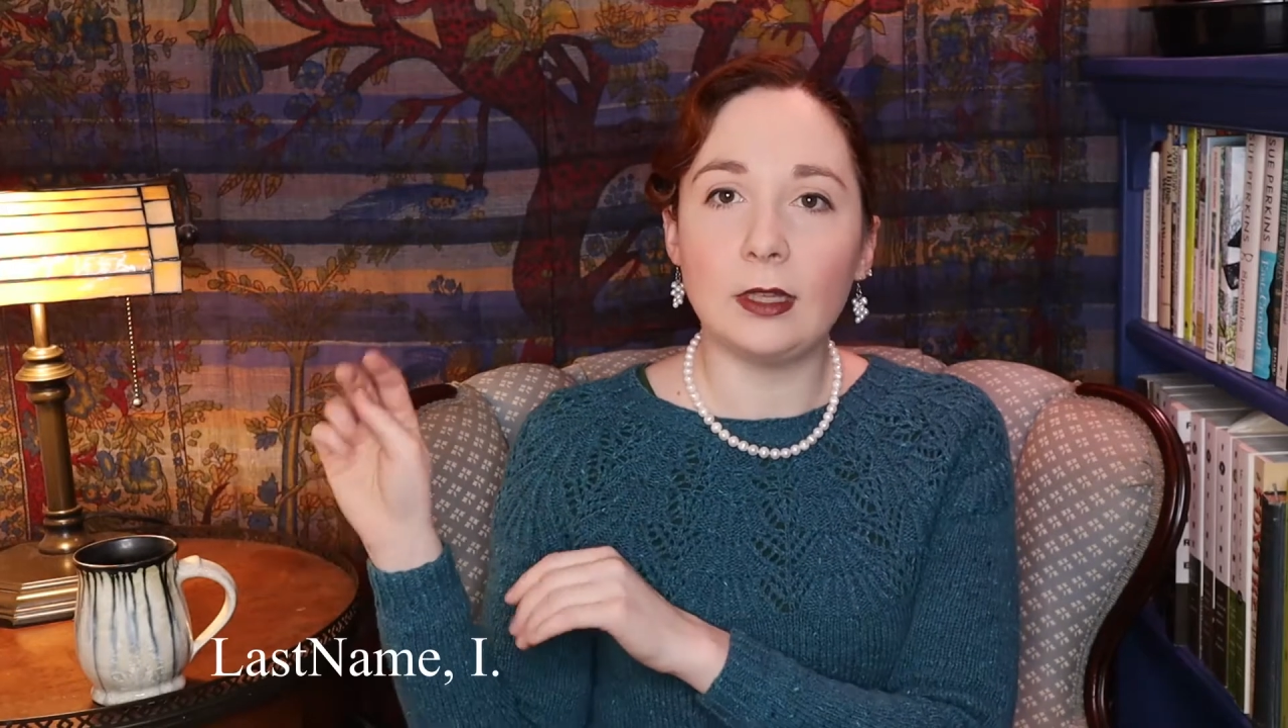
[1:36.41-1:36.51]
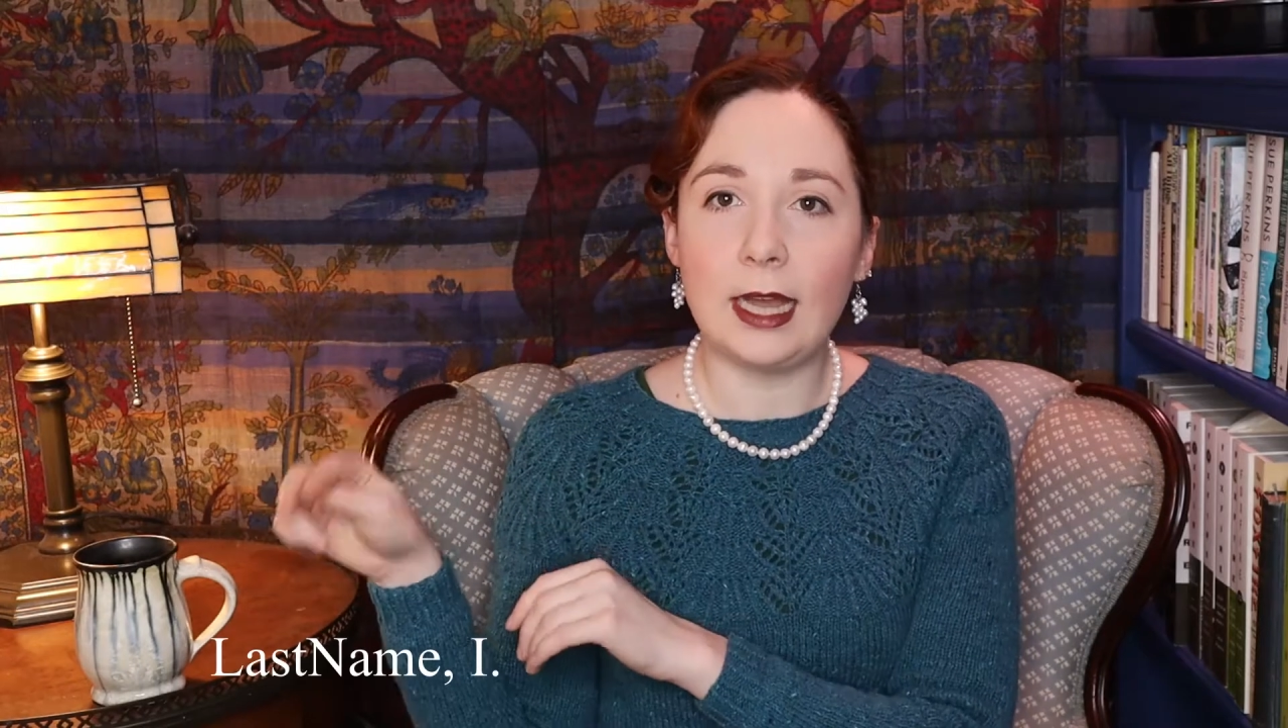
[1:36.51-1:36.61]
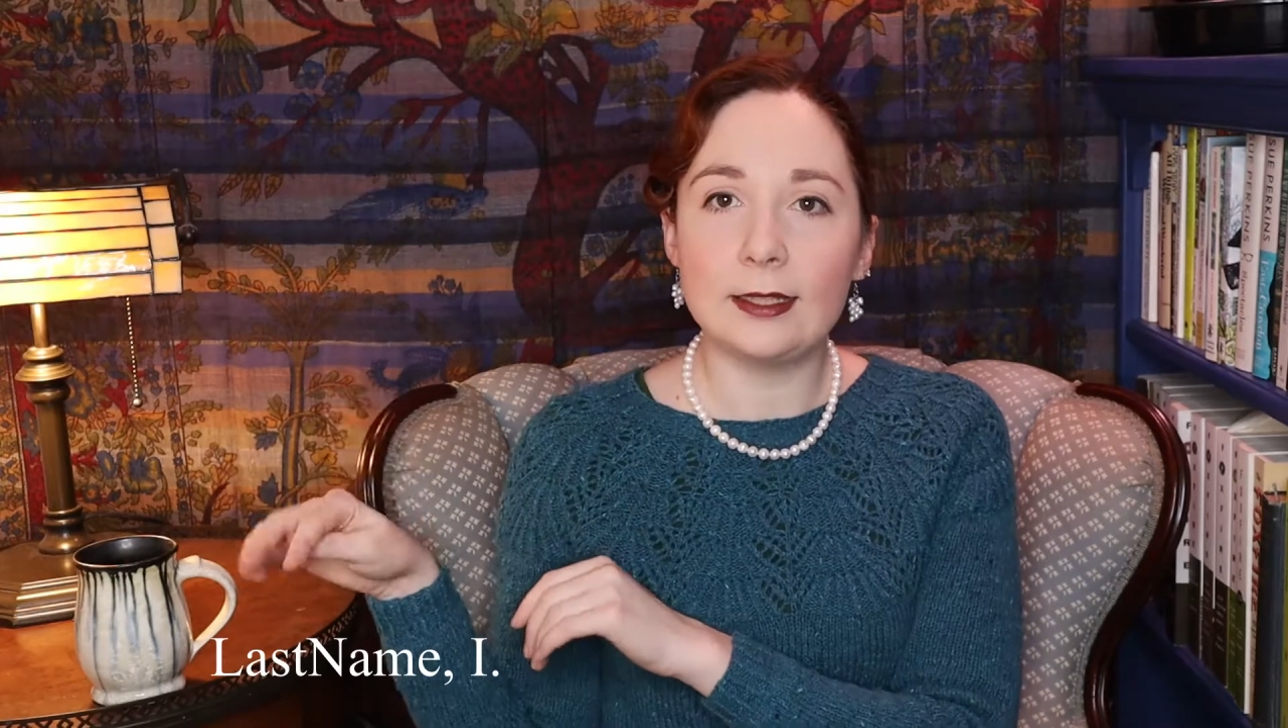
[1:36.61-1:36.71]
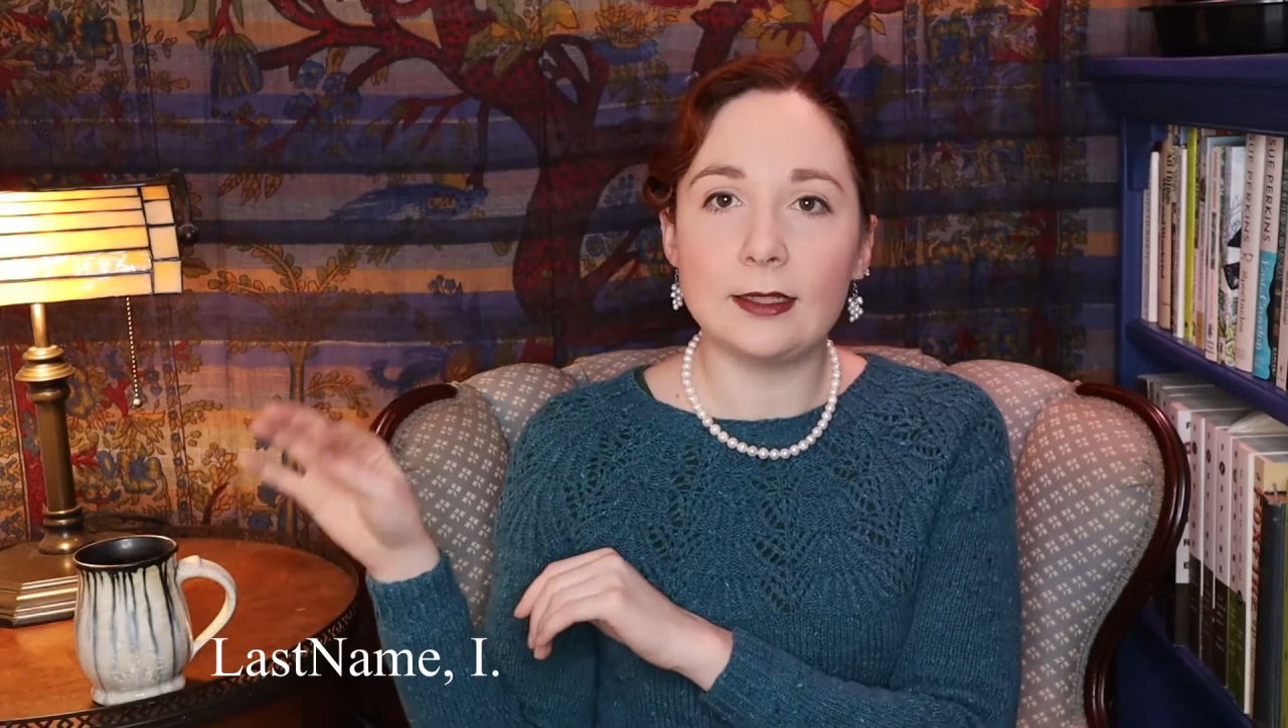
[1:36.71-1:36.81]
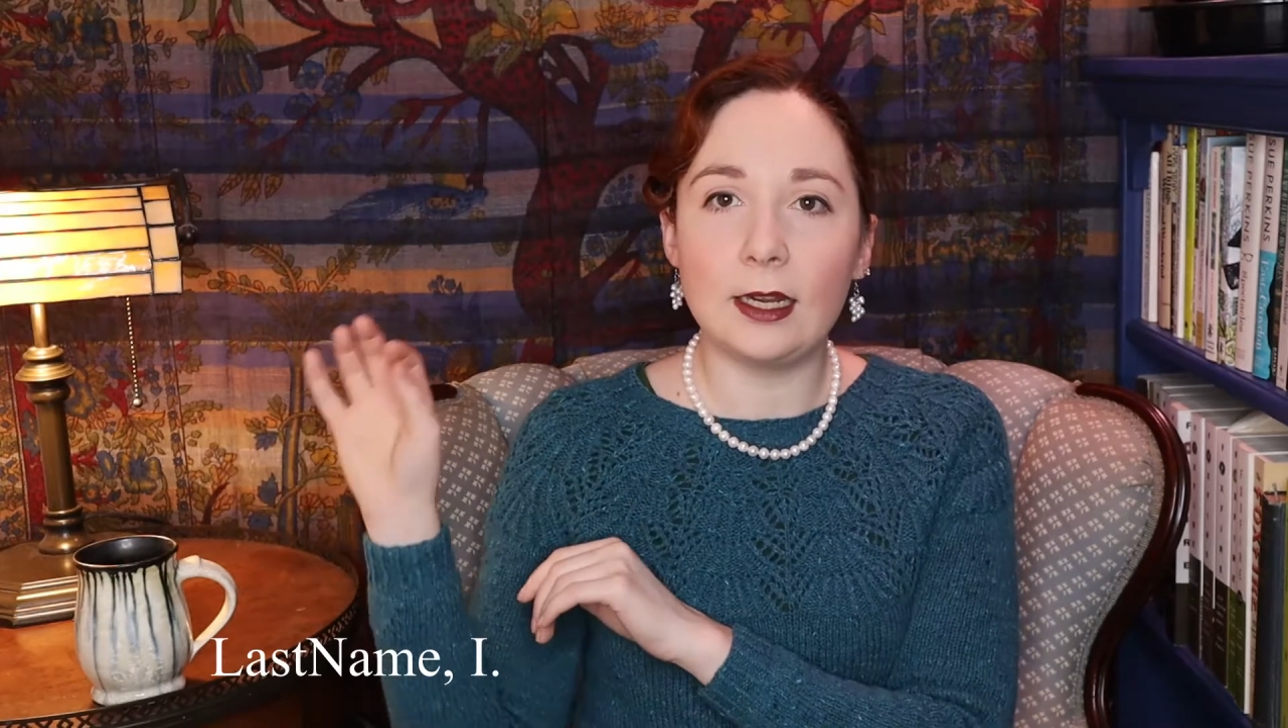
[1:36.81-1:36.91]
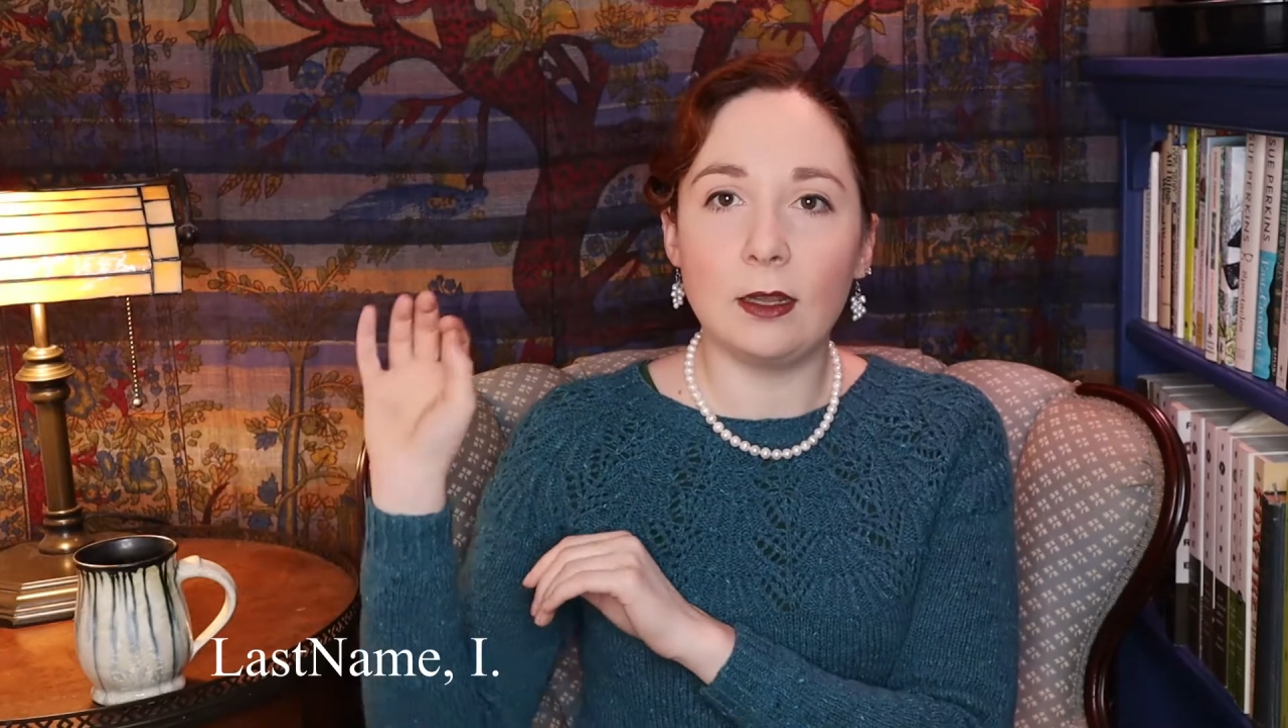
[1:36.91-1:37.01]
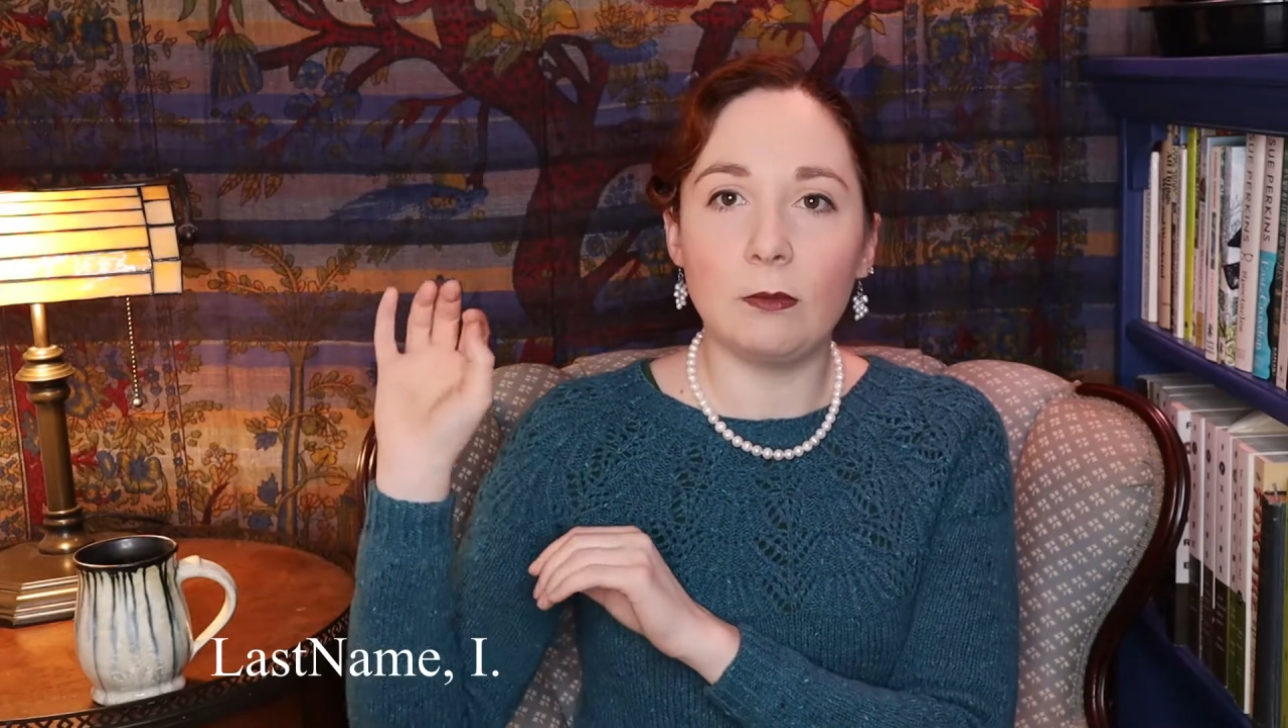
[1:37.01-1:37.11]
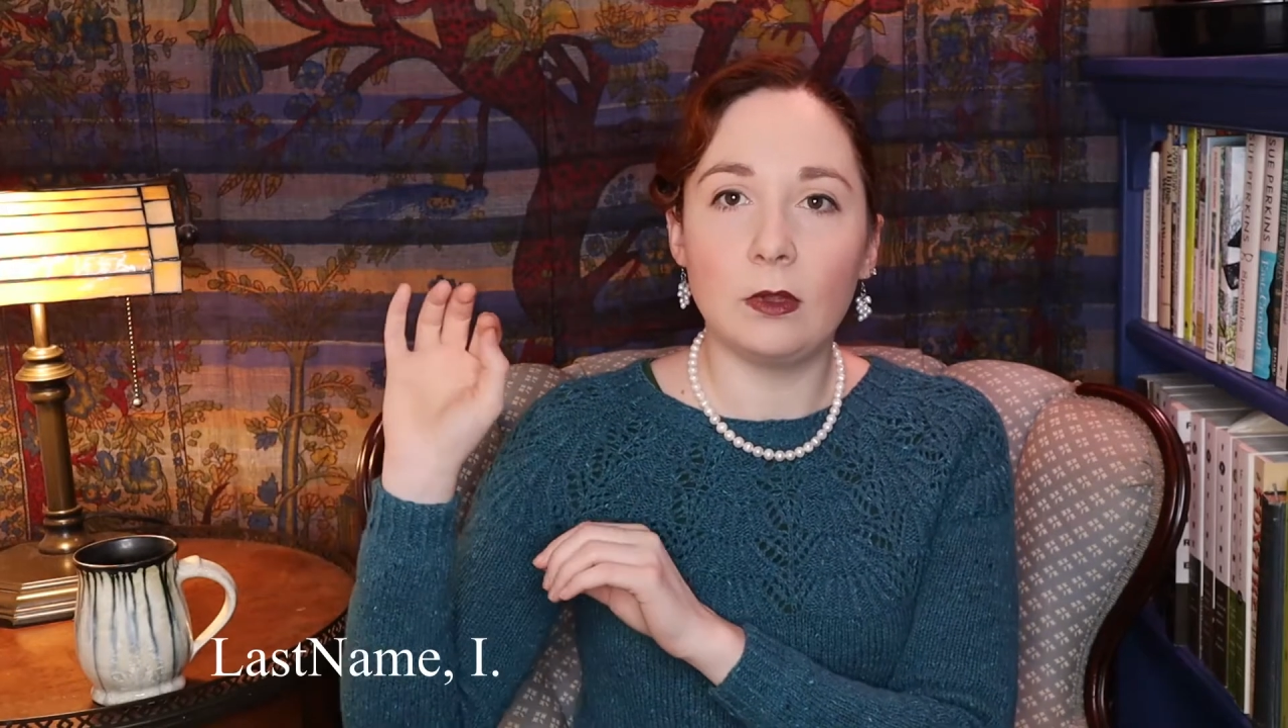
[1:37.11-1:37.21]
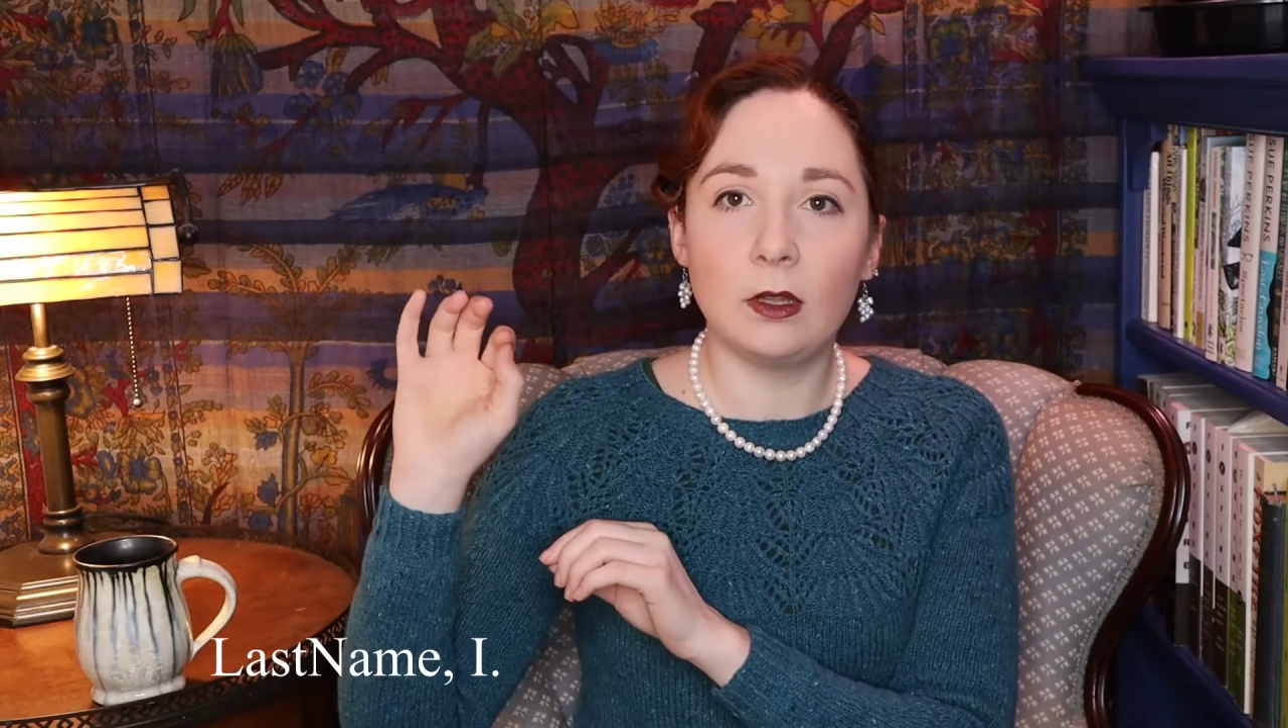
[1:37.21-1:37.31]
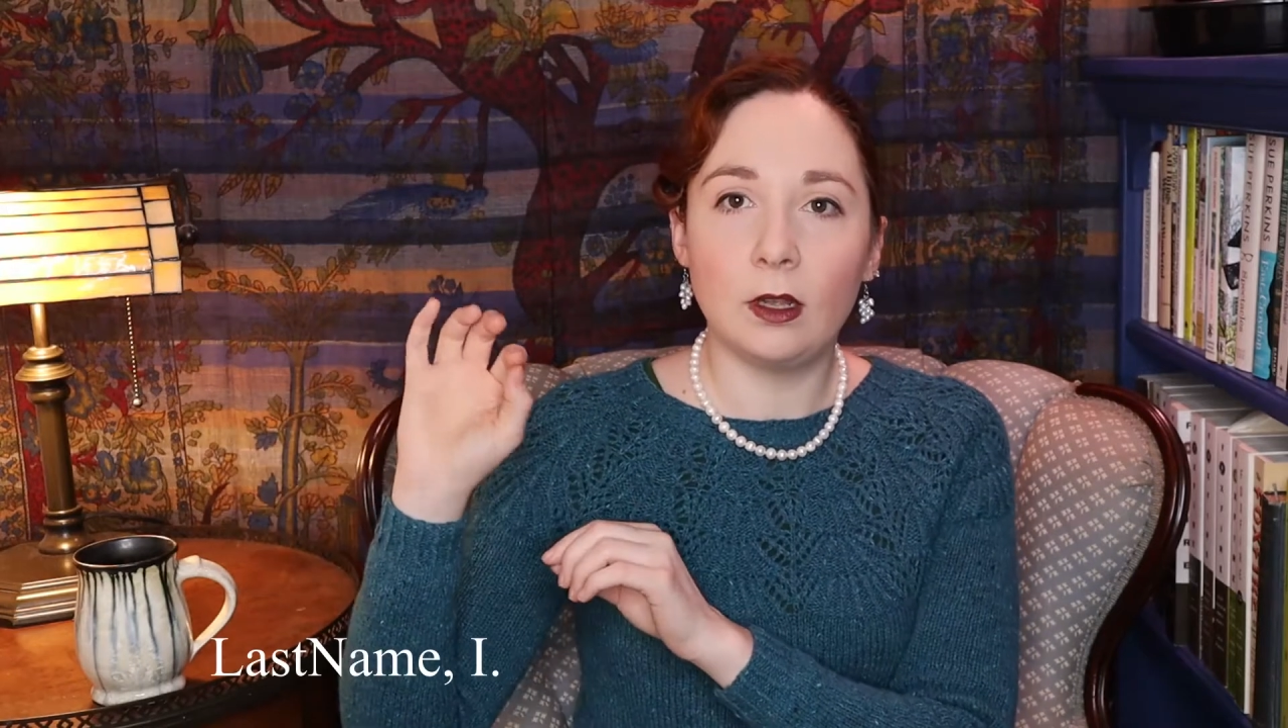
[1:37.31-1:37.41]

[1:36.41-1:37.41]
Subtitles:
last name,